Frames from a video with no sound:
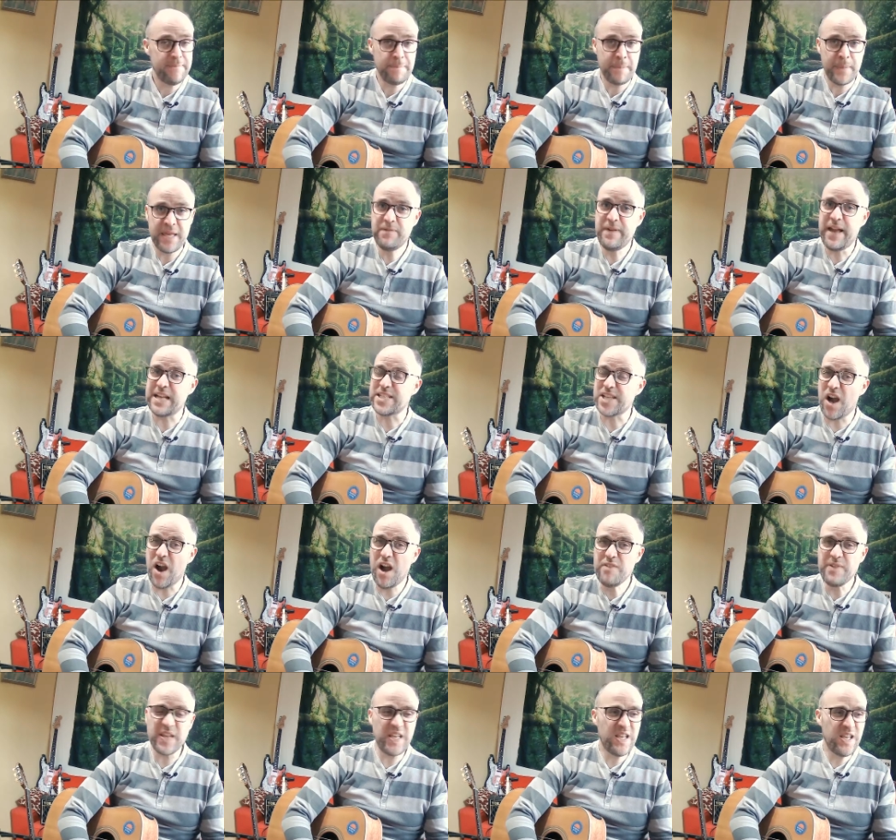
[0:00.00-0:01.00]
In fact,
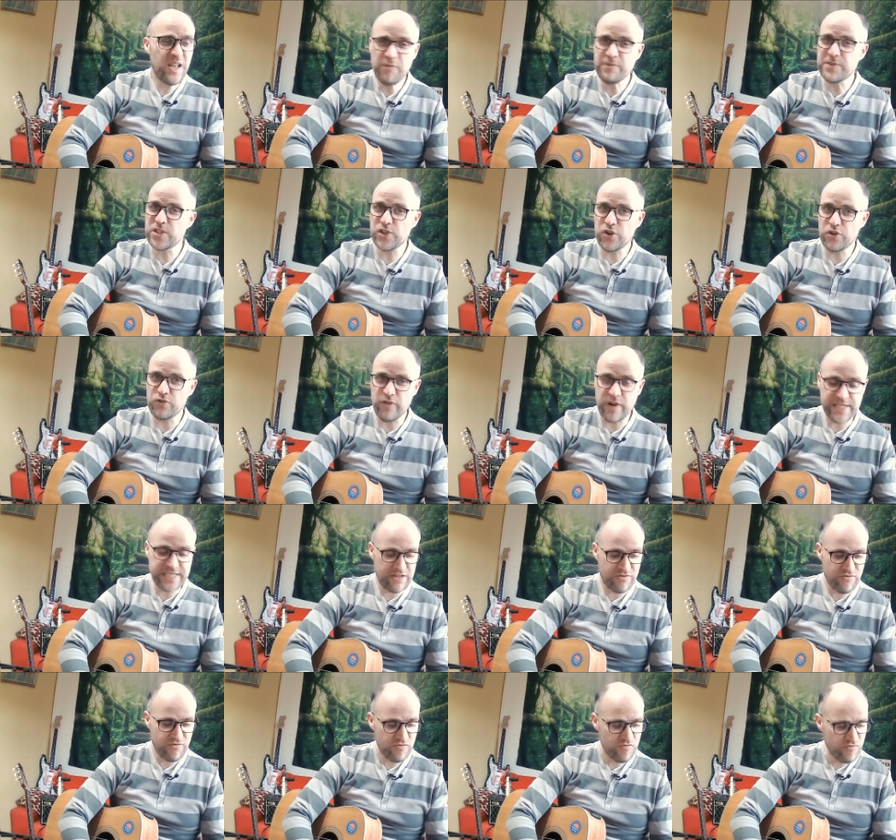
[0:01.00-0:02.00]
I've loved
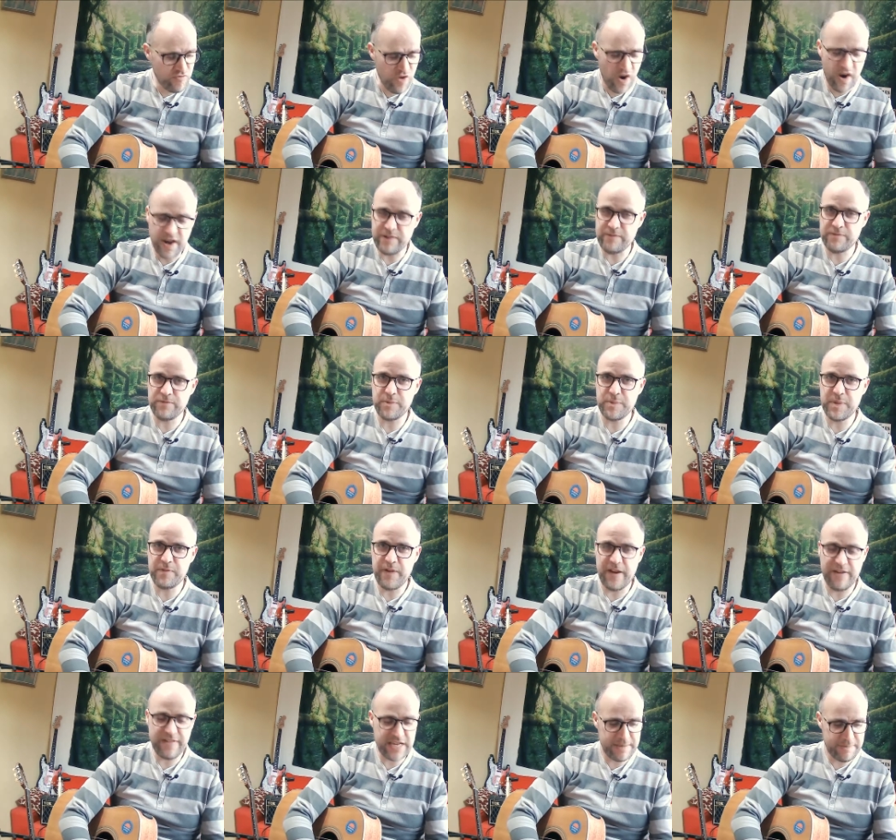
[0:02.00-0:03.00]
songwriting right from the
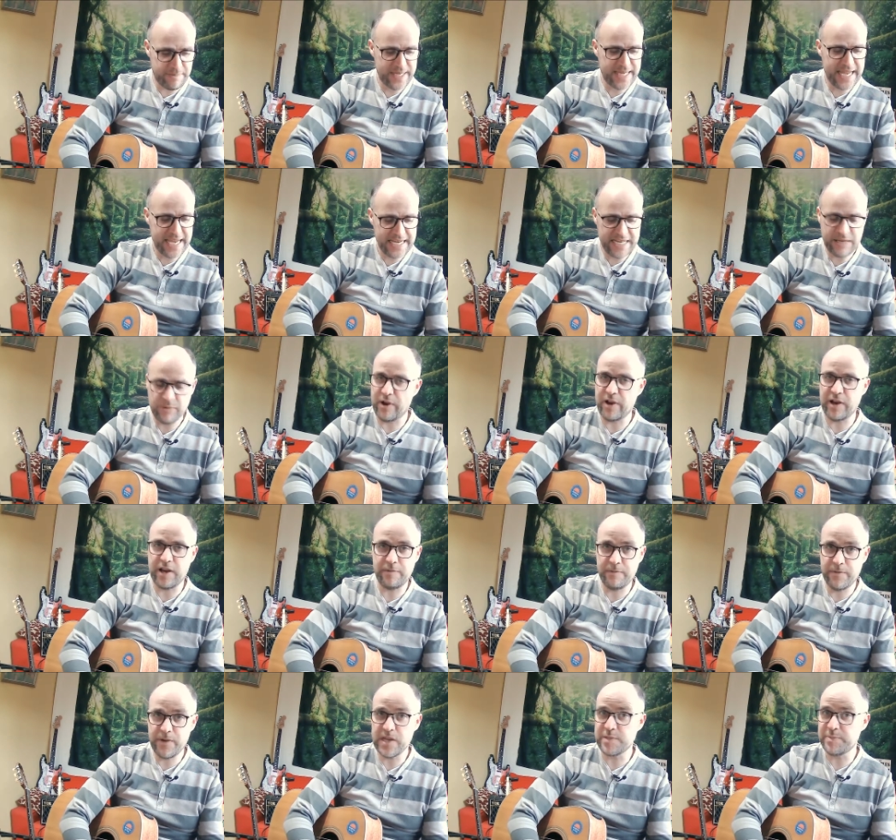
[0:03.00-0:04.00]
very beginning when I
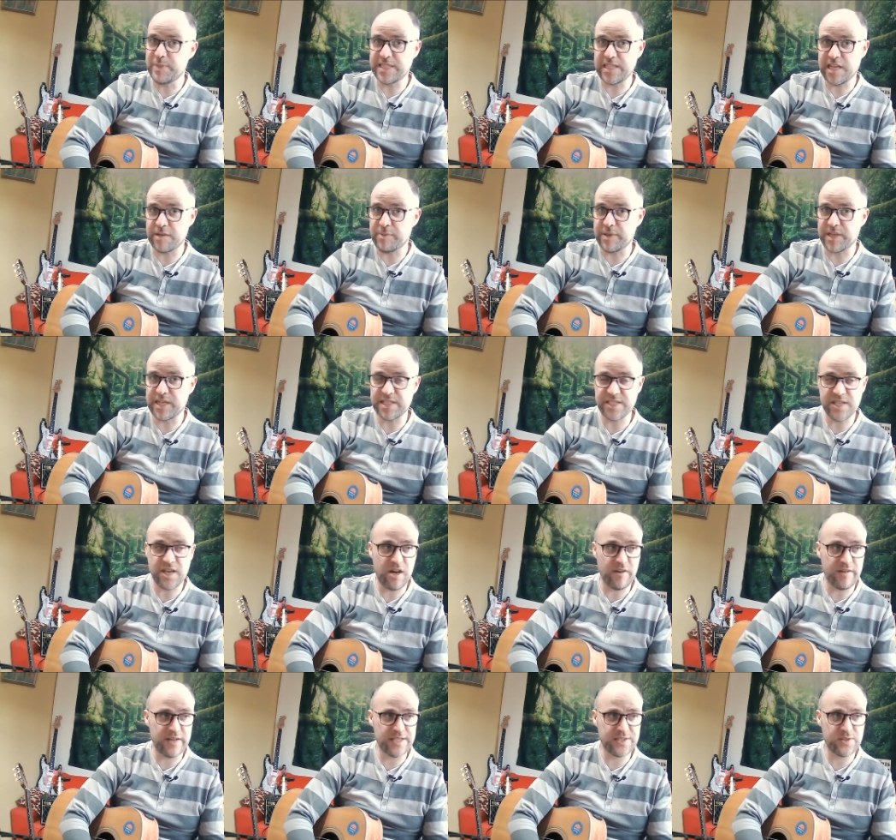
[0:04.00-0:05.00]
first picked up a guitar
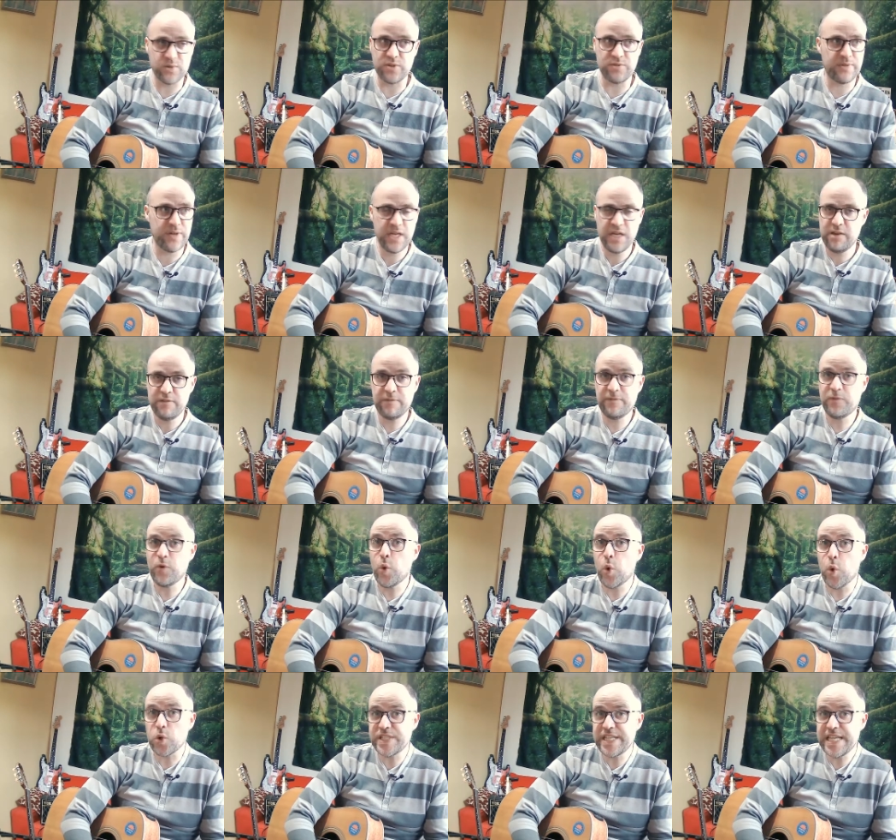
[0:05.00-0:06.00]
at sort of
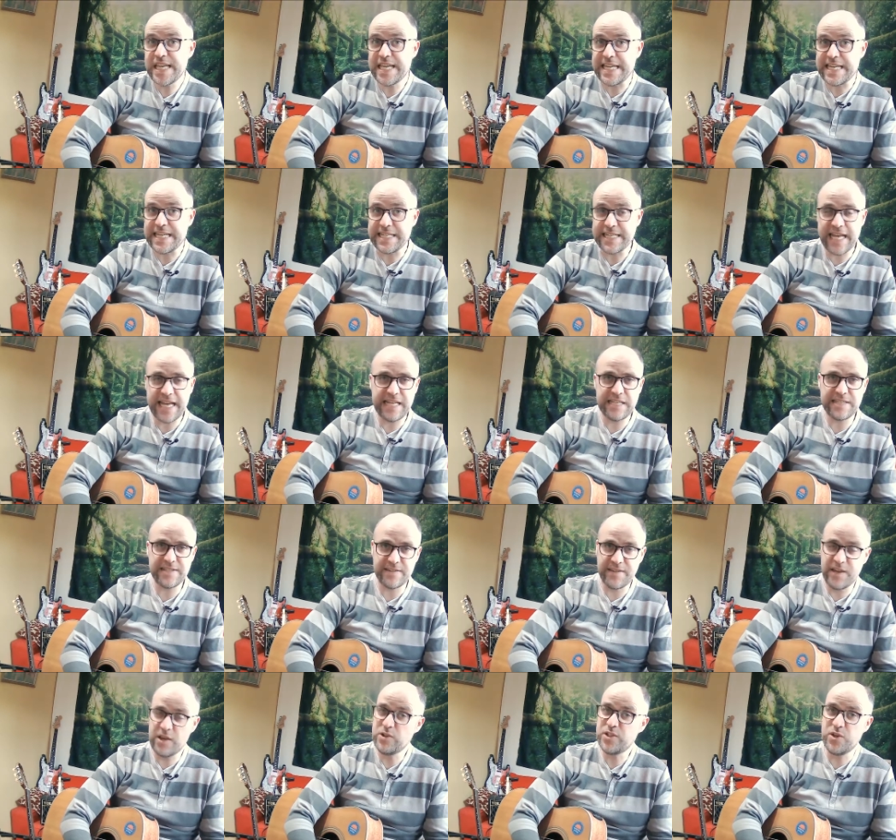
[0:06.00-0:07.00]
14, and
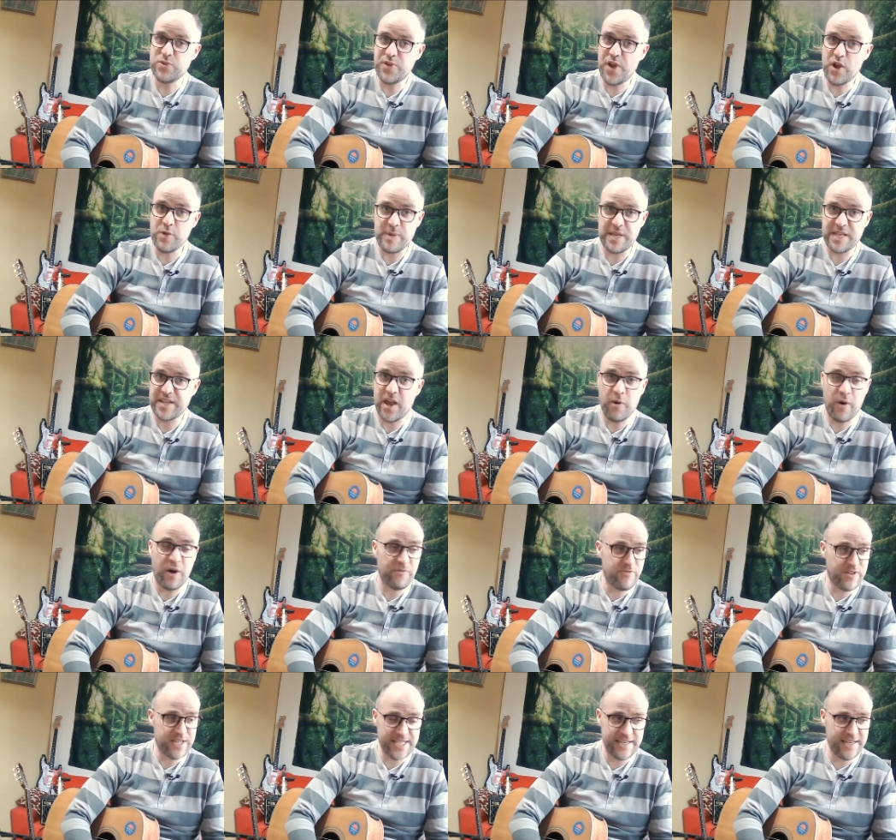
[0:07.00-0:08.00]
those who know me know I've
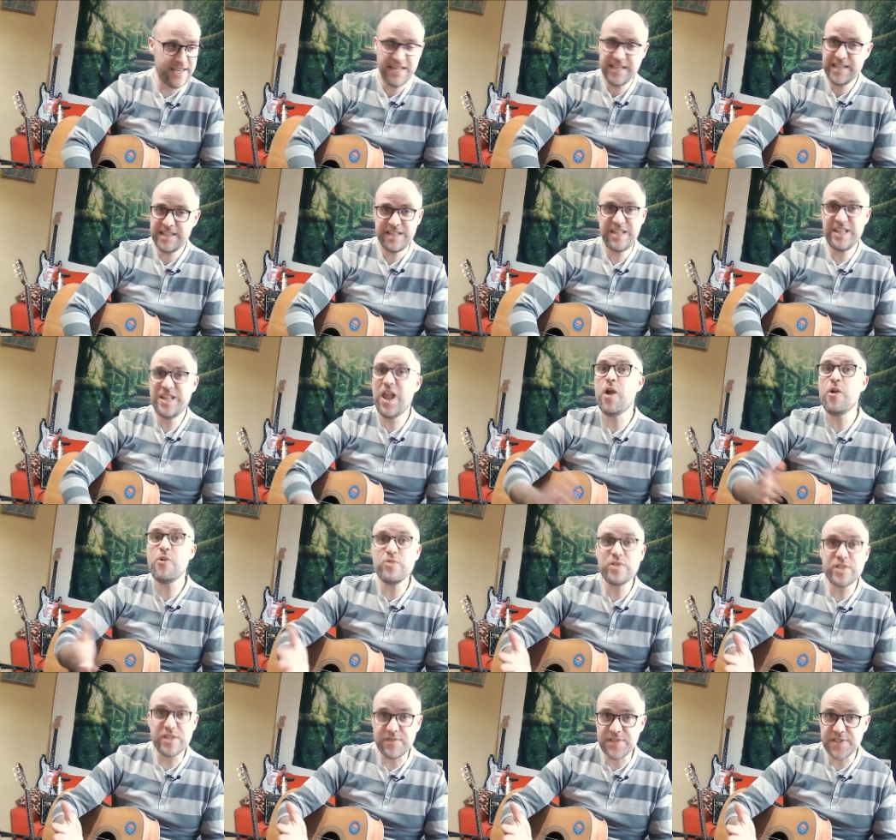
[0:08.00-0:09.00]
written
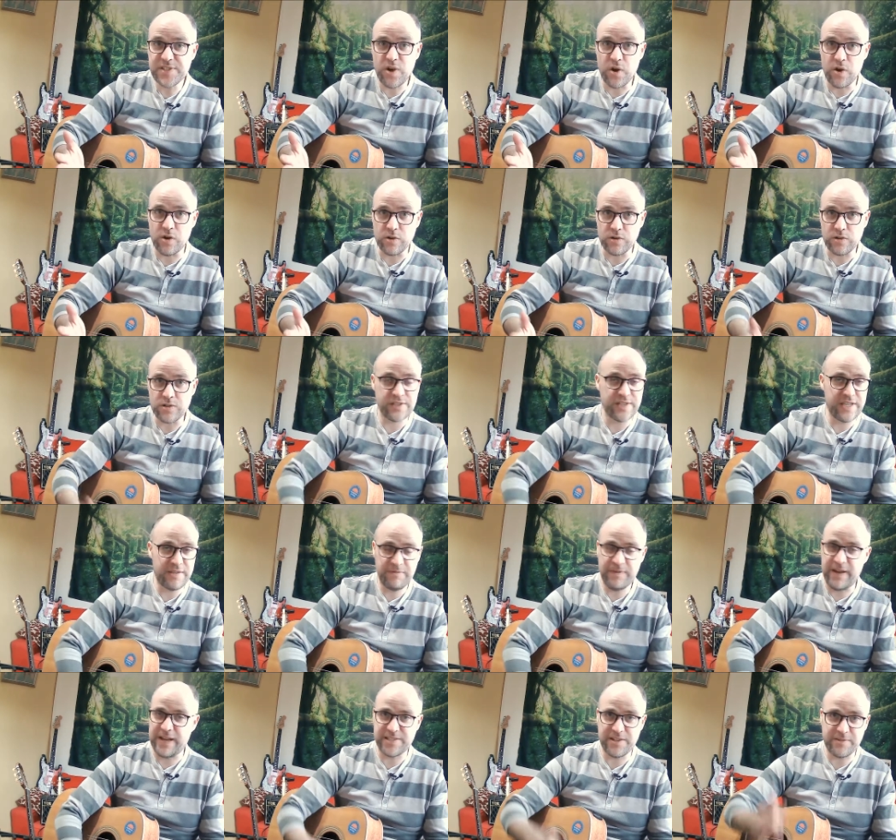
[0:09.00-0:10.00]
loads of songs. In
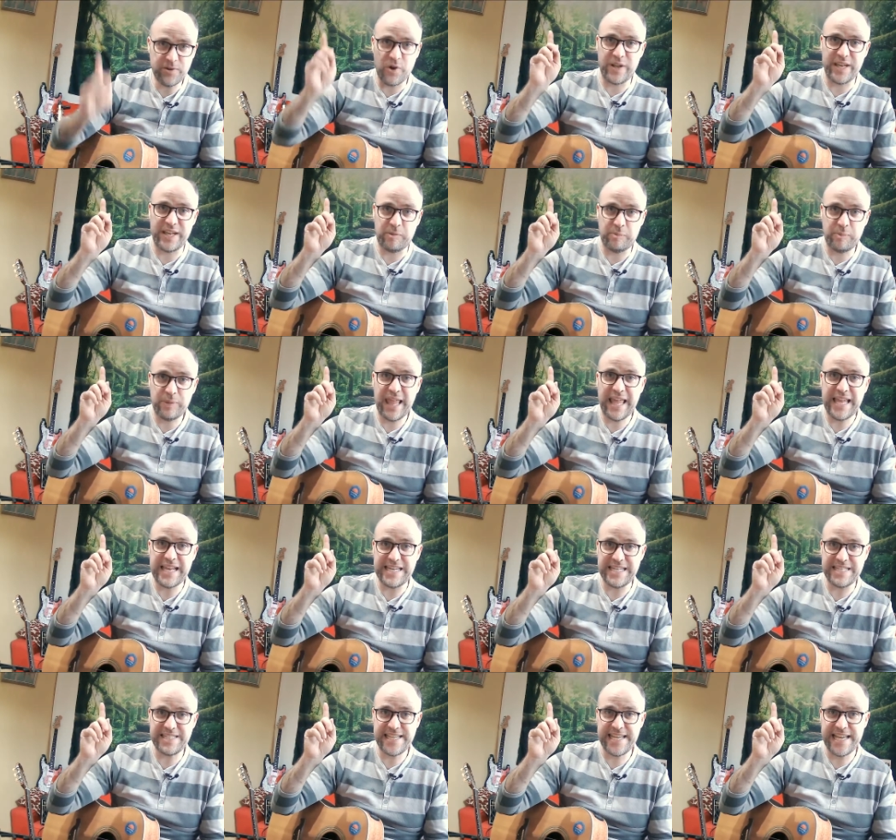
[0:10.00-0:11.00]
fact, I've got a little
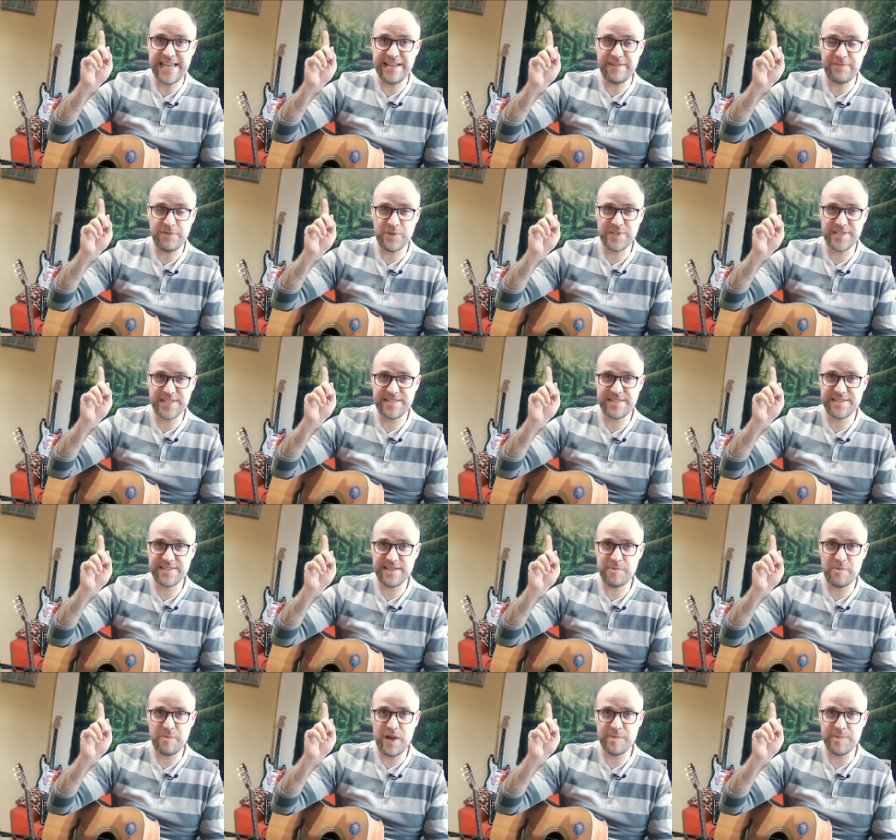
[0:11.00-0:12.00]
playlist here if you want to listen to some
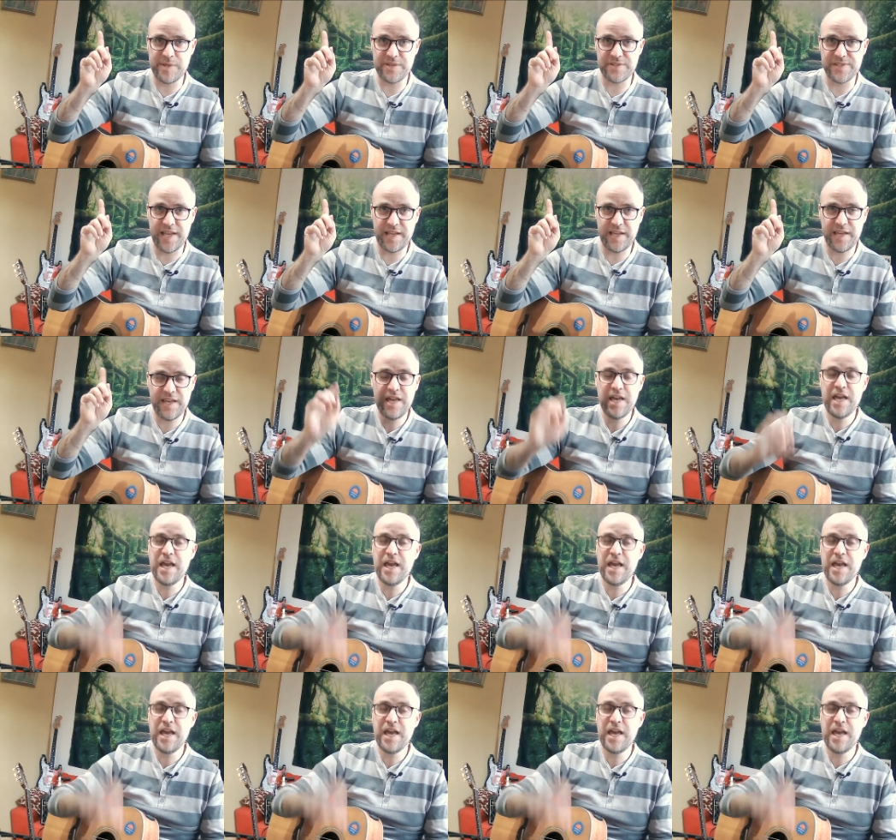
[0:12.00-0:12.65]
of my music.